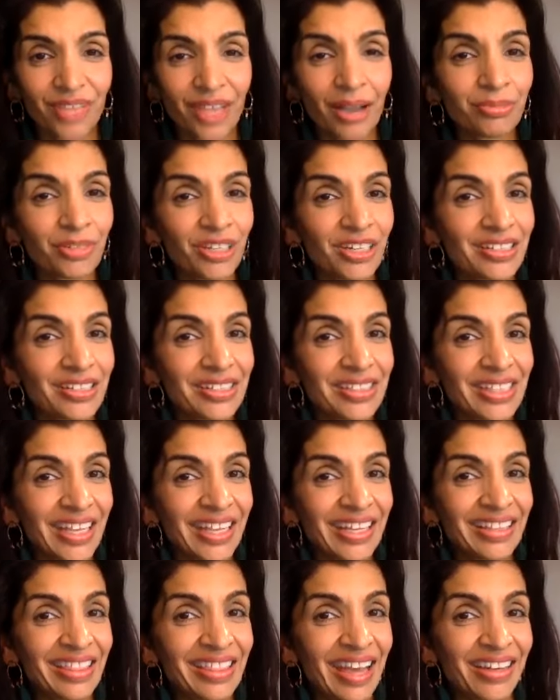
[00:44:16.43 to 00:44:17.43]
I'm going to
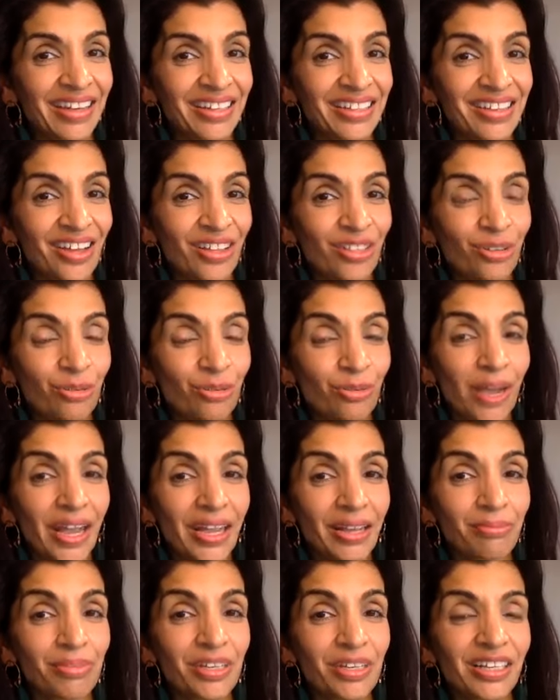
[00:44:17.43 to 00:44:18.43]
say that another
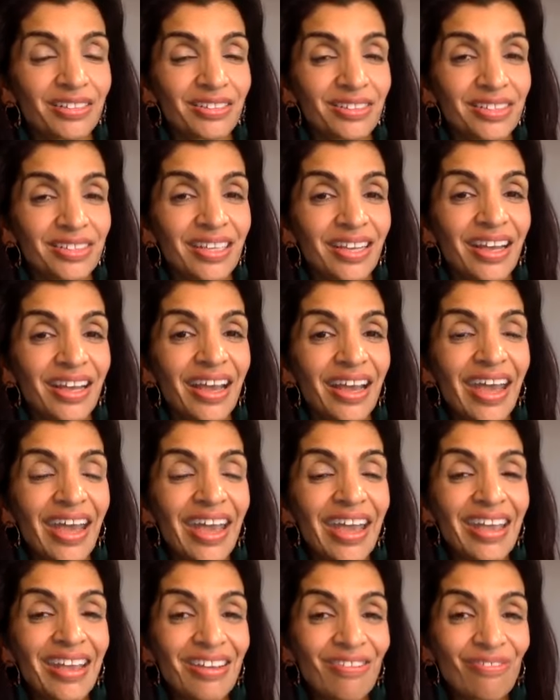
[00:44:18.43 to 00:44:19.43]
way because
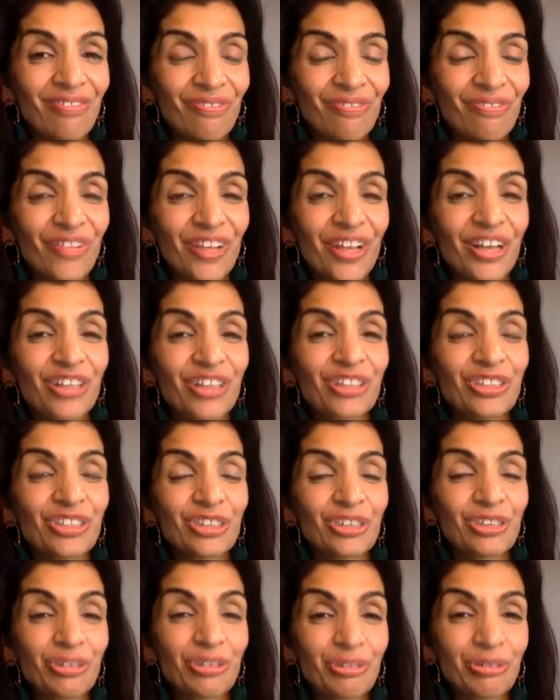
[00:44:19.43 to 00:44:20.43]
if
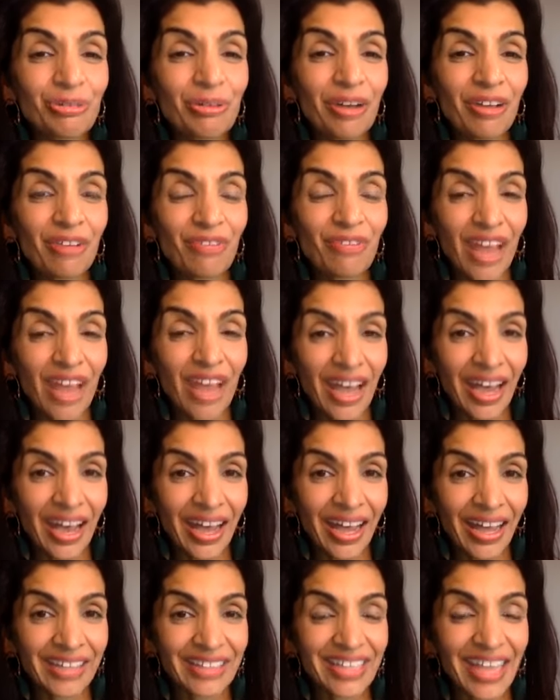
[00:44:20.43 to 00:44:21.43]
you have
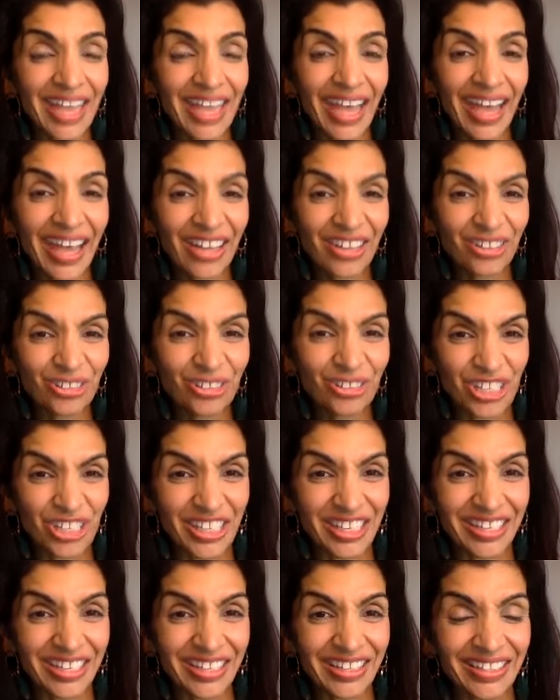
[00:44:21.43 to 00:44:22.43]
had
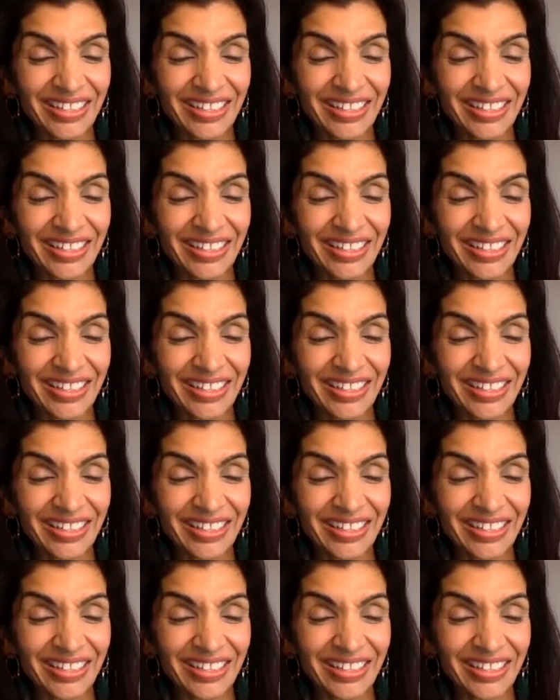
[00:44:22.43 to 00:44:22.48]
energy